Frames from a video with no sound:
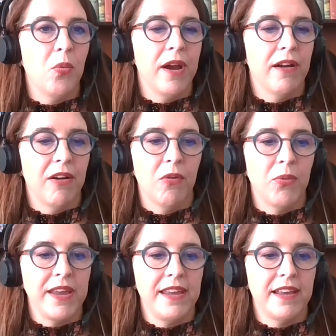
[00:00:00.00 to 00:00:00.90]
where
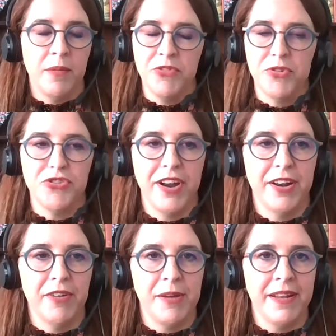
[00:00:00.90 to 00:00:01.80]
we come to a
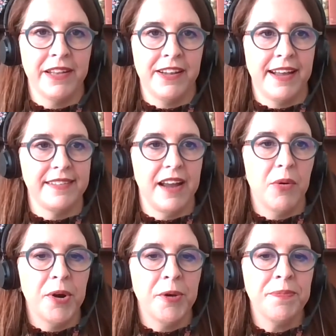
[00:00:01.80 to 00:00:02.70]
trade agreement in the last
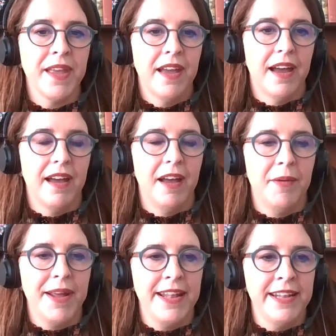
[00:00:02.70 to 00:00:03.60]
hour,
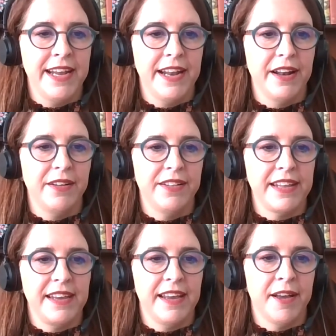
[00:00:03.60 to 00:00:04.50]
and then
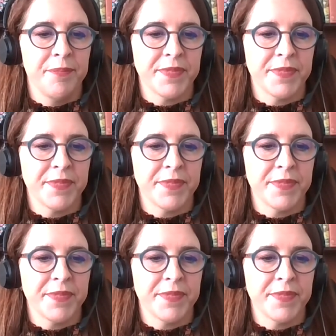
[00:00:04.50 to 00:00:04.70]
the